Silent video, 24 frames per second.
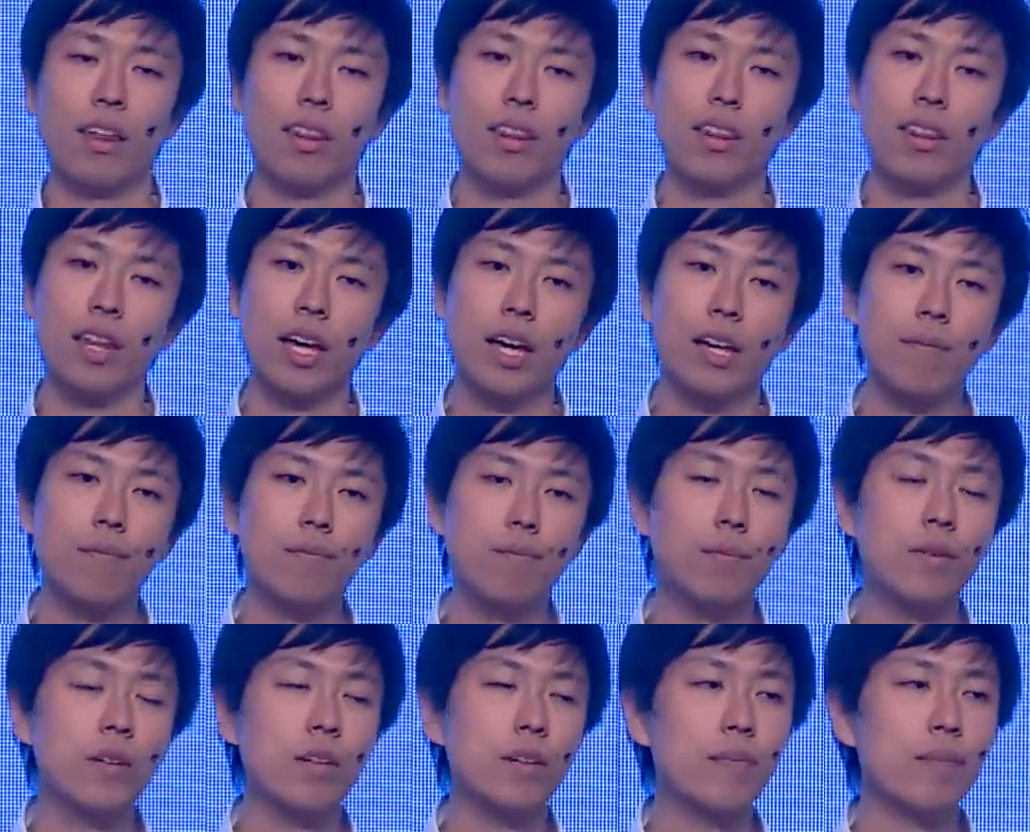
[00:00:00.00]
The
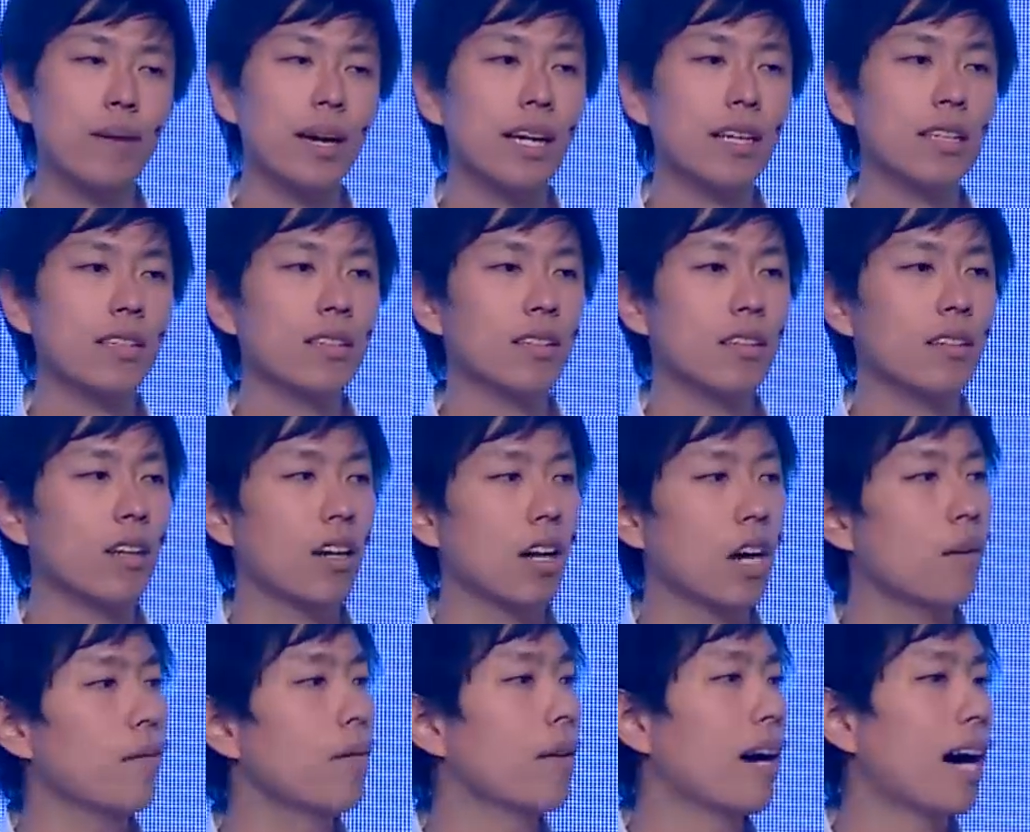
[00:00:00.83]
improvement
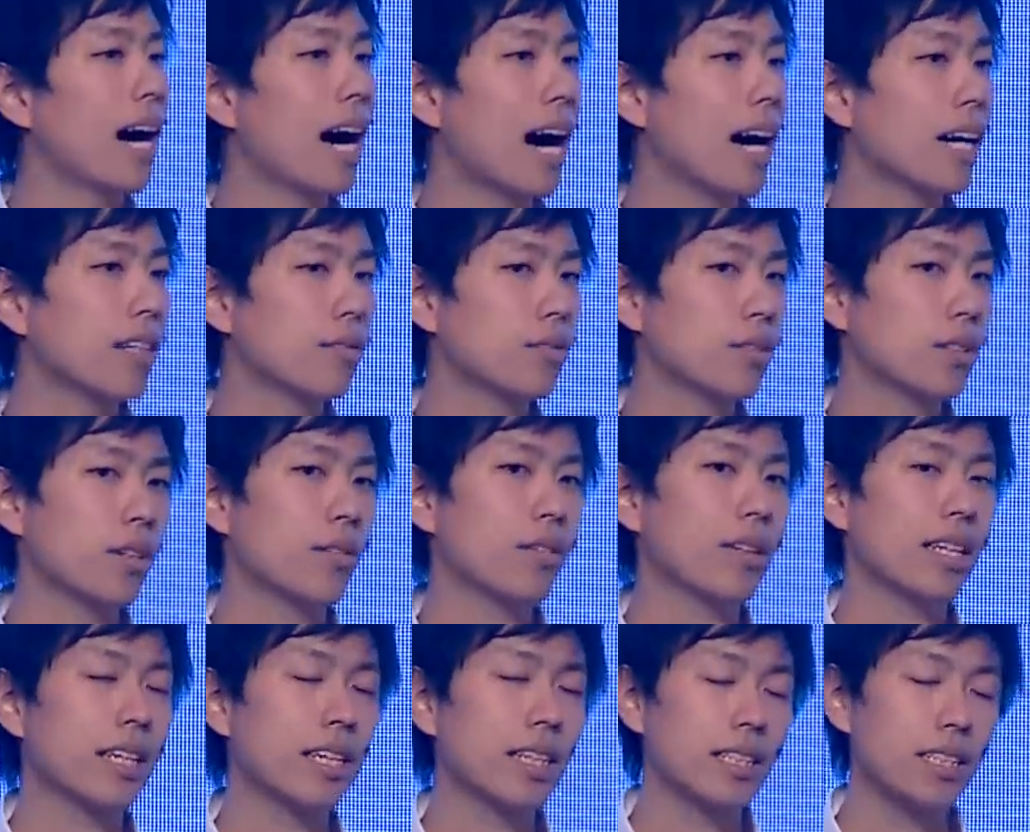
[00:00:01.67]
of artificial
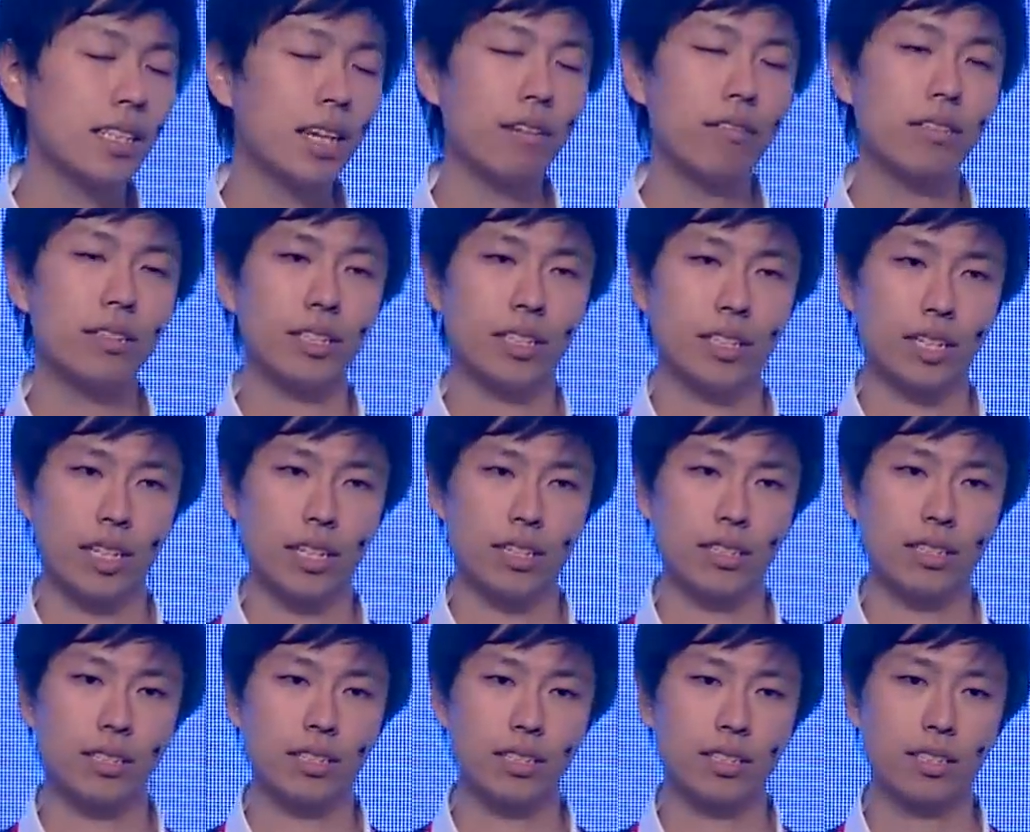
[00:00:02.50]

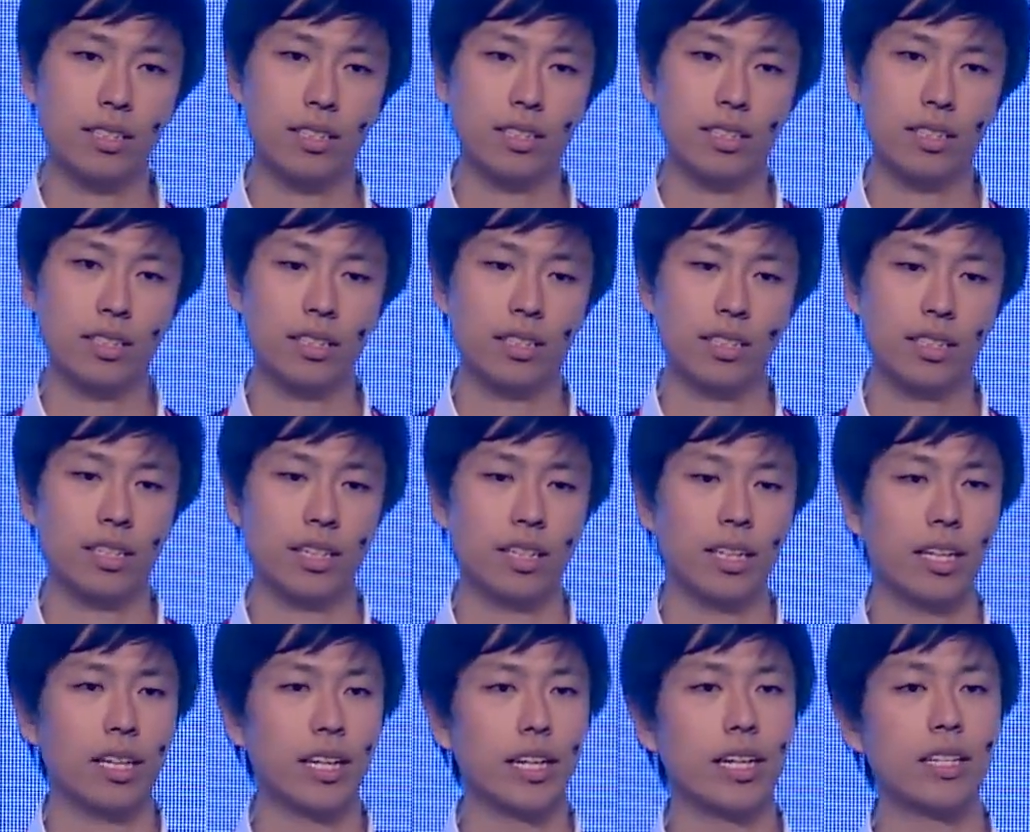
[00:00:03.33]
intelligence
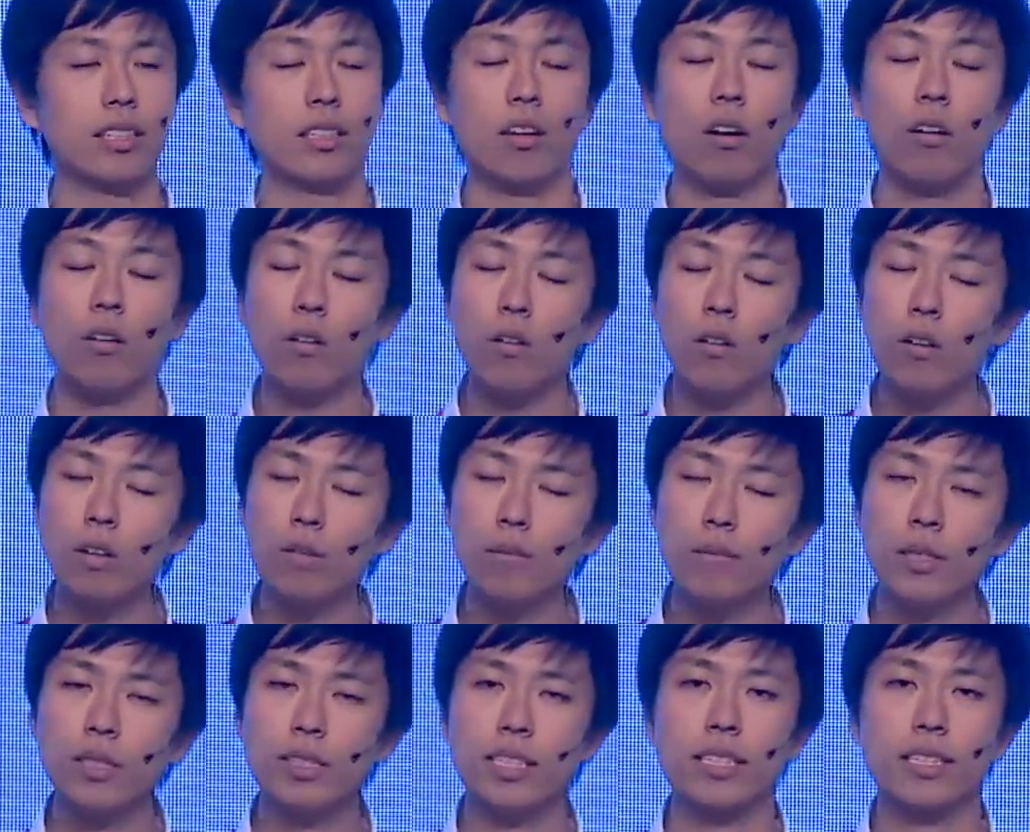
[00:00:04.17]
is
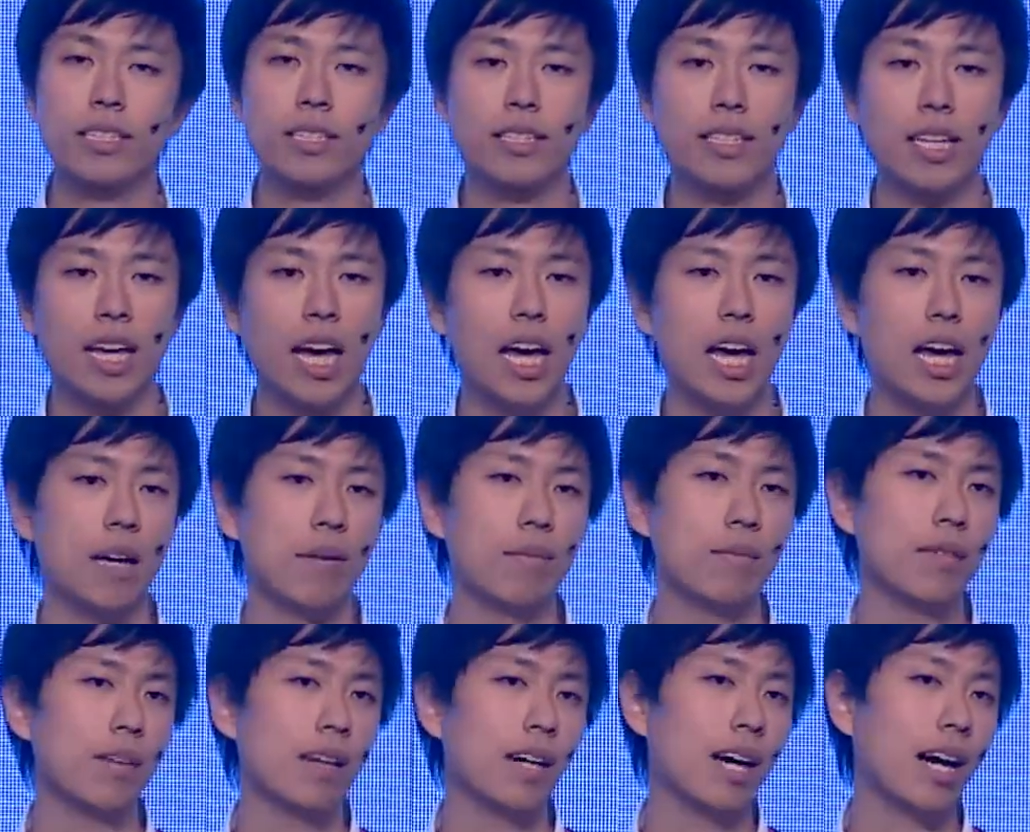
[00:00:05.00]
almost the same
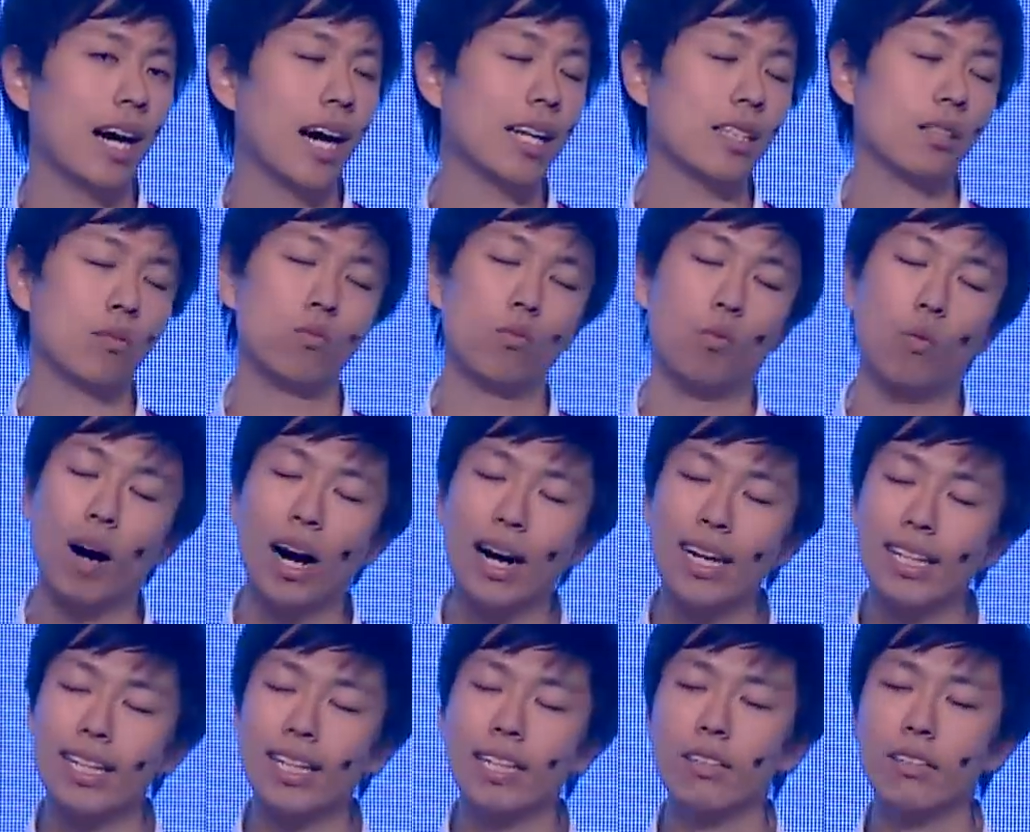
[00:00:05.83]
as
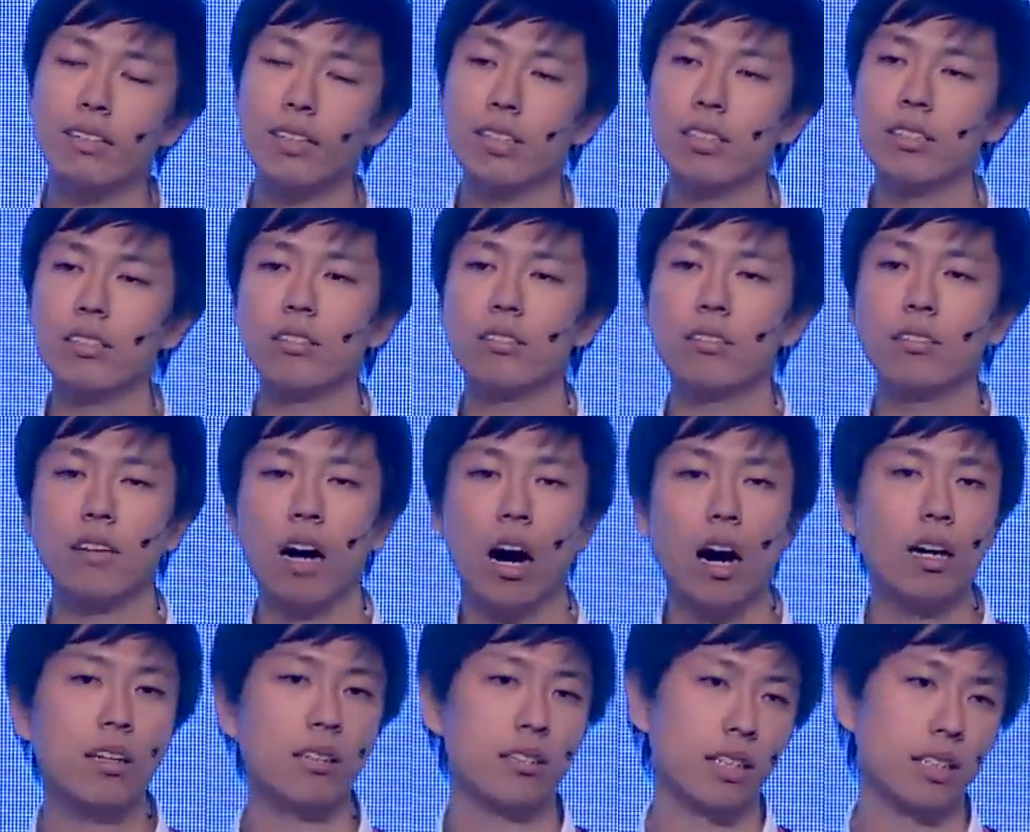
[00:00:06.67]
walking in
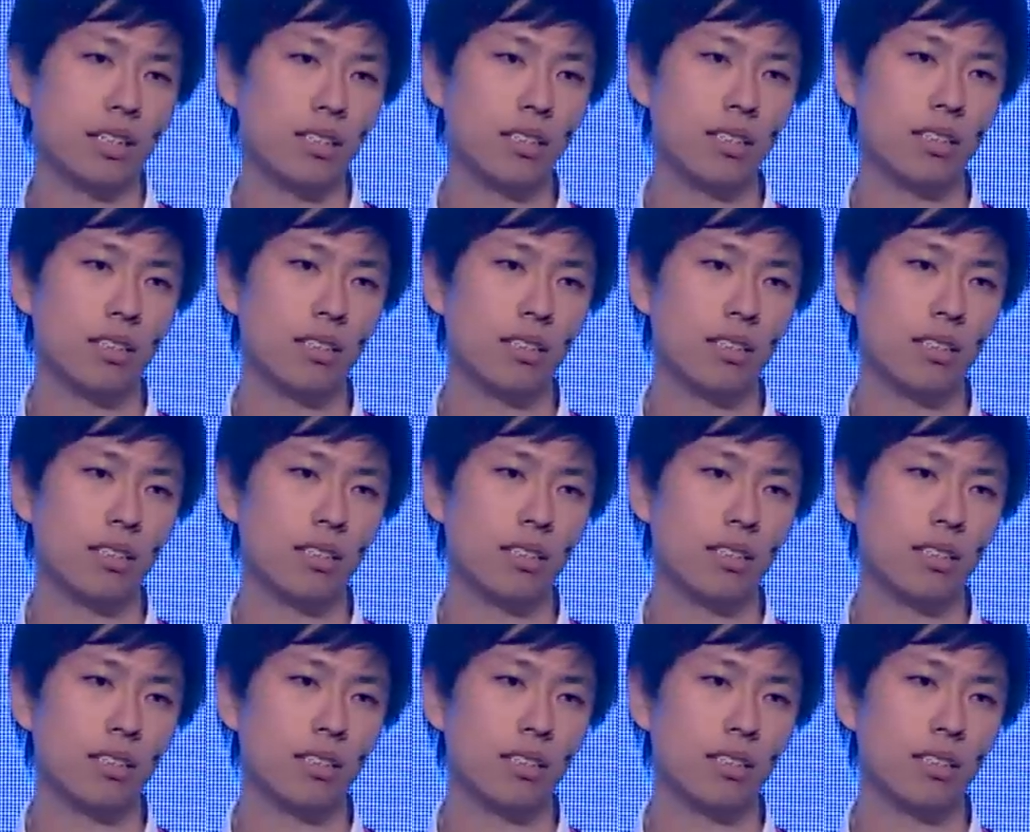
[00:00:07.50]
darkness